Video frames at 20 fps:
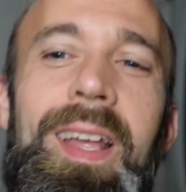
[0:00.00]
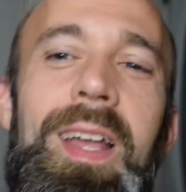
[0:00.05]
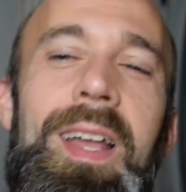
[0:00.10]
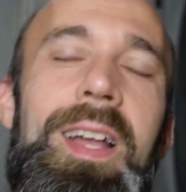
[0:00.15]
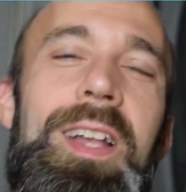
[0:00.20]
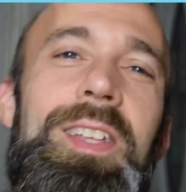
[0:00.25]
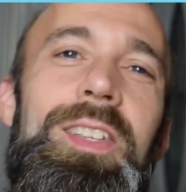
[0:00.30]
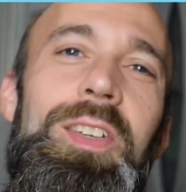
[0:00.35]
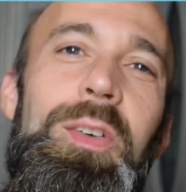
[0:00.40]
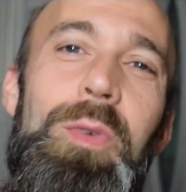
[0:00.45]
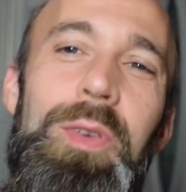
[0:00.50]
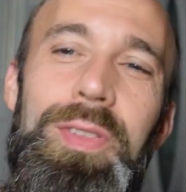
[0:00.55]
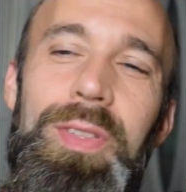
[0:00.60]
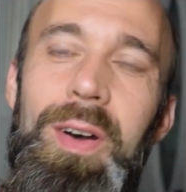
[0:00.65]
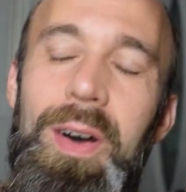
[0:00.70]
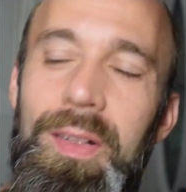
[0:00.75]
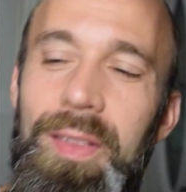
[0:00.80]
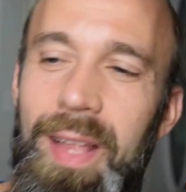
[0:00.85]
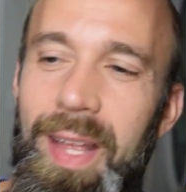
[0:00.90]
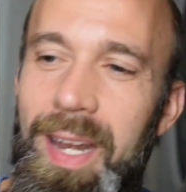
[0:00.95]
So with
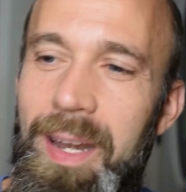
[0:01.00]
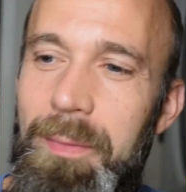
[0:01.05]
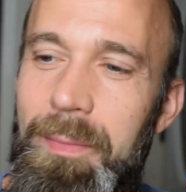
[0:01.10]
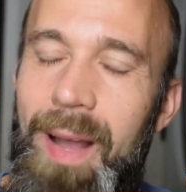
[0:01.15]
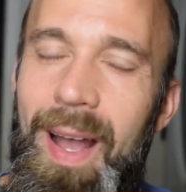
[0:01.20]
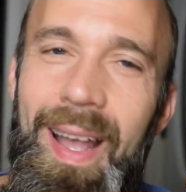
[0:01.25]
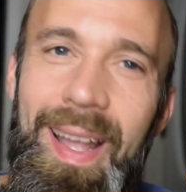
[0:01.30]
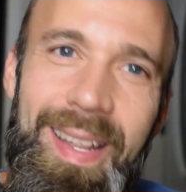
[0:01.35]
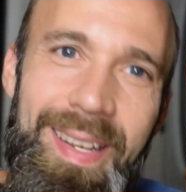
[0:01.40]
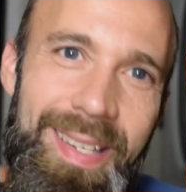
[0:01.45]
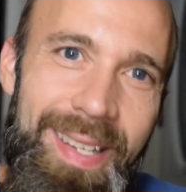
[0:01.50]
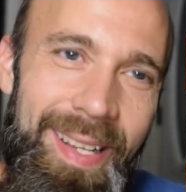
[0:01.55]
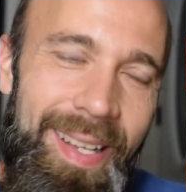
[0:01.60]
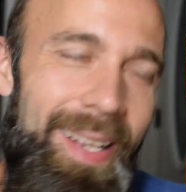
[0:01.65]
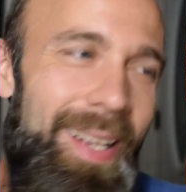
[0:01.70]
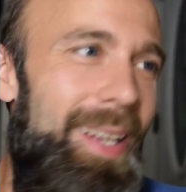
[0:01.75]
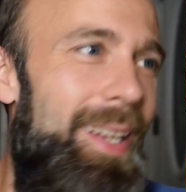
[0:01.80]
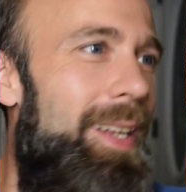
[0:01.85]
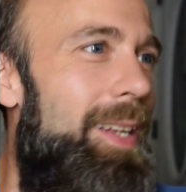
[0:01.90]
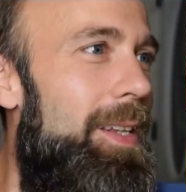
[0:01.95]
all that in mind,
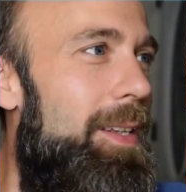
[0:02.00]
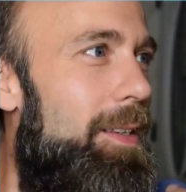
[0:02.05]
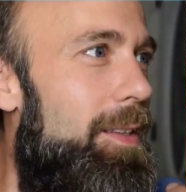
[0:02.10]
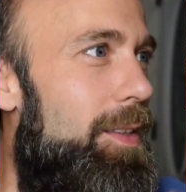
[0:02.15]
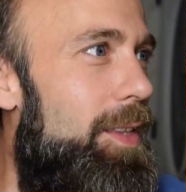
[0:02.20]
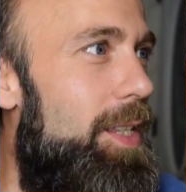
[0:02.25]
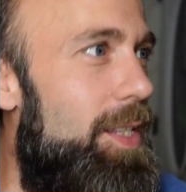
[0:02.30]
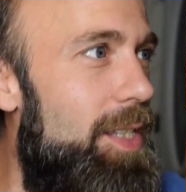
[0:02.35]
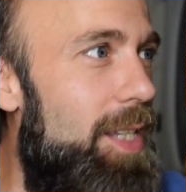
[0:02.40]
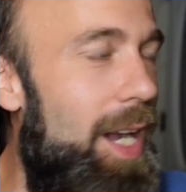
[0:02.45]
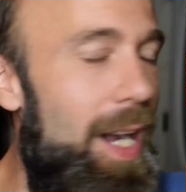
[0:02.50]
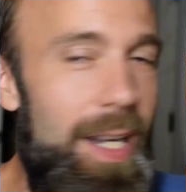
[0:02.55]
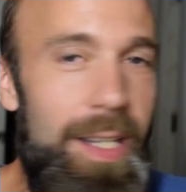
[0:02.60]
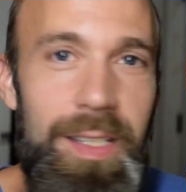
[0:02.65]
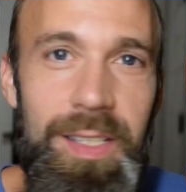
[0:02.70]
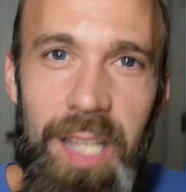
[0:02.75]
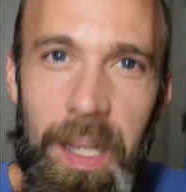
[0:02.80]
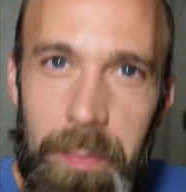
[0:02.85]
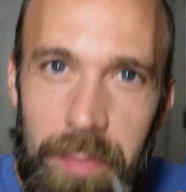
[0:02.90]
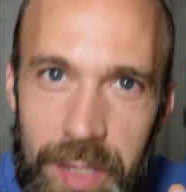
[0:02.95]
this
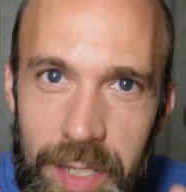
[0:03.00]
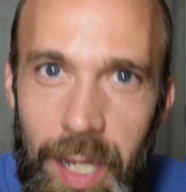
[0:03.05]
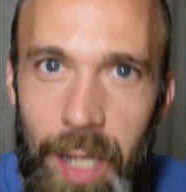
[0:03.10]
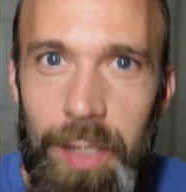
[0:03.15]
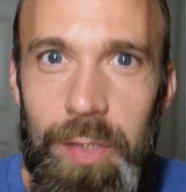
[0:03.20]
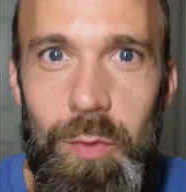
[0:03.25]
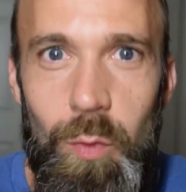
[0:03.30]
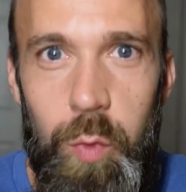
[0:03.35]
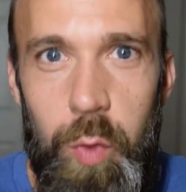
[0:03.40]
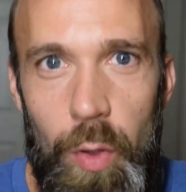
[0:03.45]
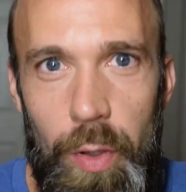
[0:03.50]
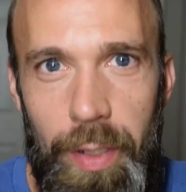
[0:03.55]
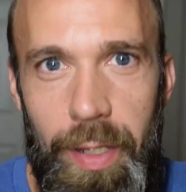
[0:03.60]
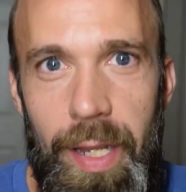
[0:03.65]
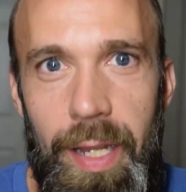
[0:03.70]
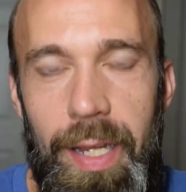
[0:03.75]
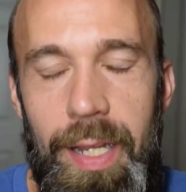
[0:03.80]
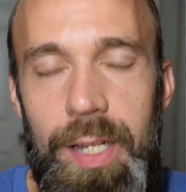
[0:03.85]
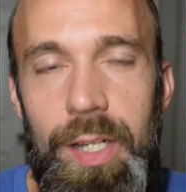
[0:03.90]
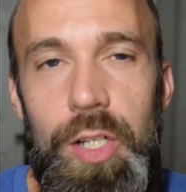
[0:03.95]
concept does
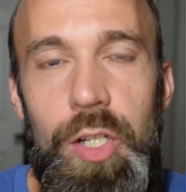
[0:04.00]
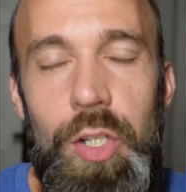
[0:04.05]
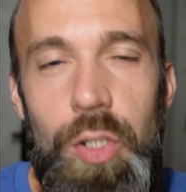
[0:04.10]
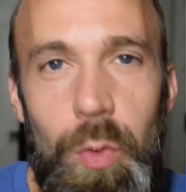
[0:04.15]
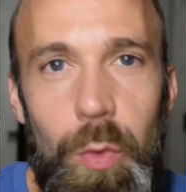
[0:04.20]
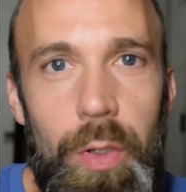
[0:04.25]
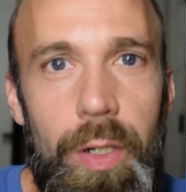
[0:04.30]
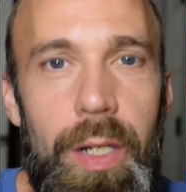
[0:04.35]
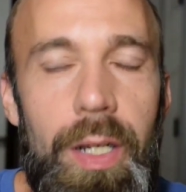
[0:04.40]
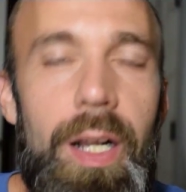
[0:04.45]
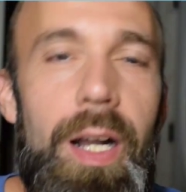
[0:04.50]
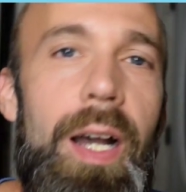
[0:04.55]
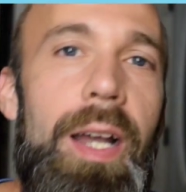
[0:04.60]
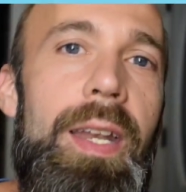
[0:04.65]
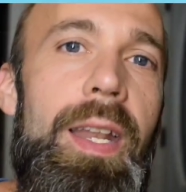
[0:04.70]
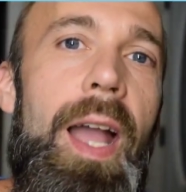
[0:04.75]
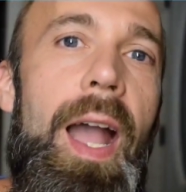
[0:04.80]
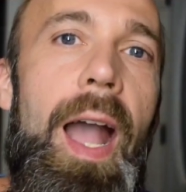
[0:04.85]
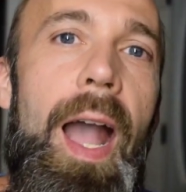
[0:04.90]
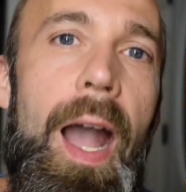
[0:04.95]
work. It can
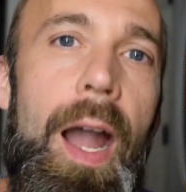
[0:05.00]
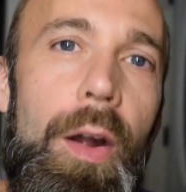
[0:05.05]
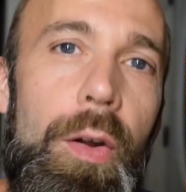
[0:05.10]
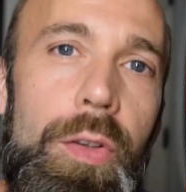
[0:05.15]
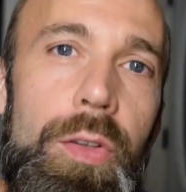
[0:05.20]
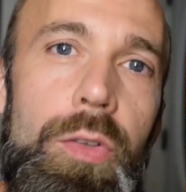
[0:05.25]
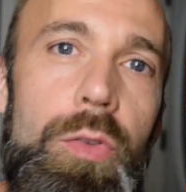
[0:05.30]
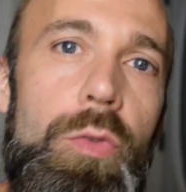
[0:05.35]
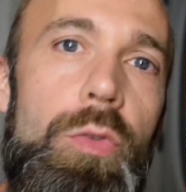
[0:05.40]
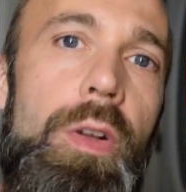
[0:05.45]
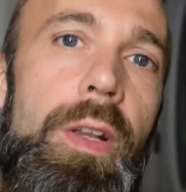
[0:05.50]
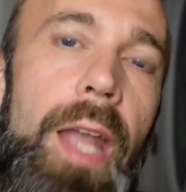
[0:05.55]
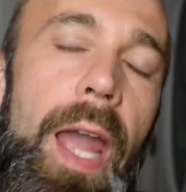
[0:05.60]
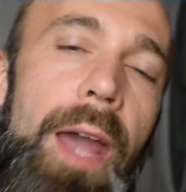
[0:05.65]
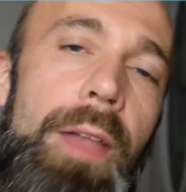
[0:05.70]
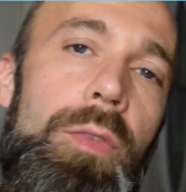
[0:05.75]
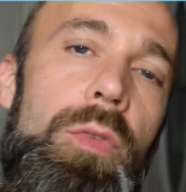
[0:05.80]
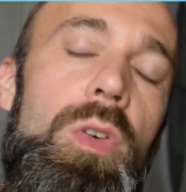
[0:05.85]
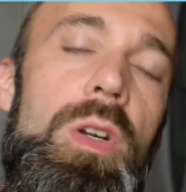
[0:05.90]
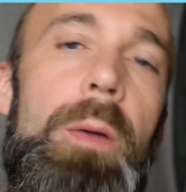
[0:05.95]
shortcut how you
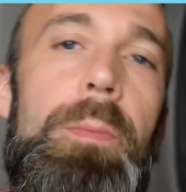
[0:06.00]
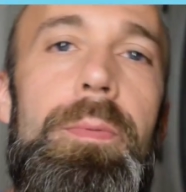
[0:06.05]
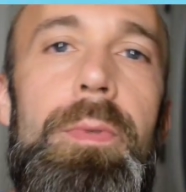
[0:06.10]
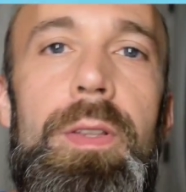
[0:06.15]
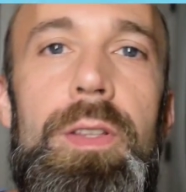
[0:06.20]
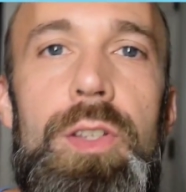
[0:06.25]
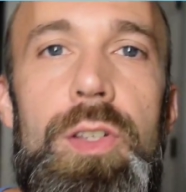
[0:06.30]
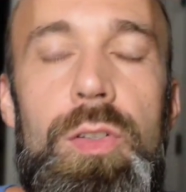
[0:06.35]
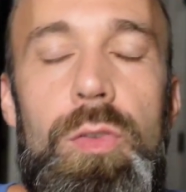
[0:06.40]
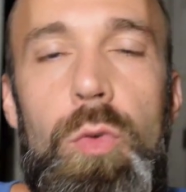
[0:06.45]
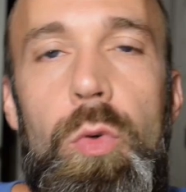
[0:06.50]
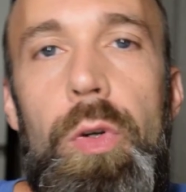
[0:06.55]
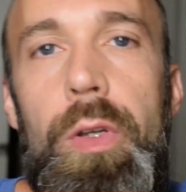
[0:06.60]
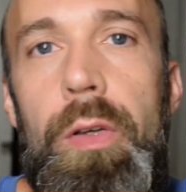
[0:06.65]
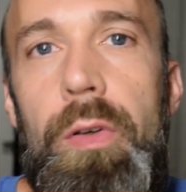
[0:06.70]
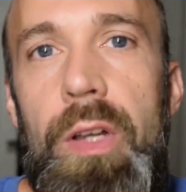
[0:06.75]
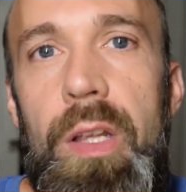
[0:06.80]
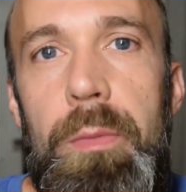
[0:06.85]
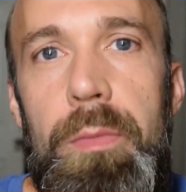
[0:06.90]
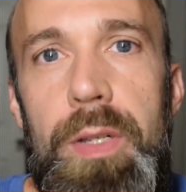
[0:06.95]
gather up and store
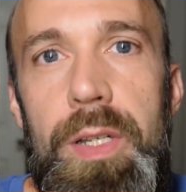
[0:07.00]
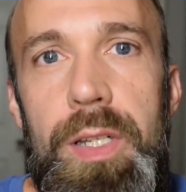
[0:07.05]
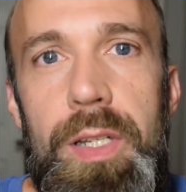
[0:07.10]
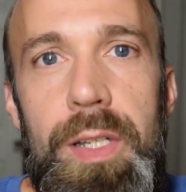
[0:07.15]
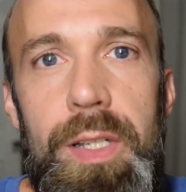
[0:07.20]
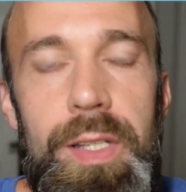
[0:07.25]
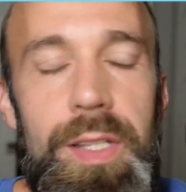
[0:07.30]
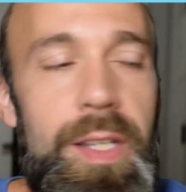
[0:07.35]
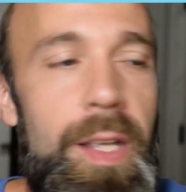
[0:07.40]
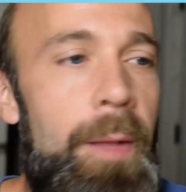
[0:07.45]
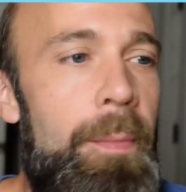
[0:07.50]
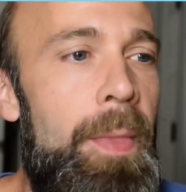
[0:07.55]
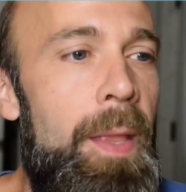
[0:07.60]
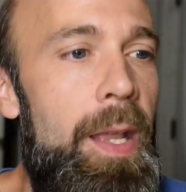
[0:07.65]
your images.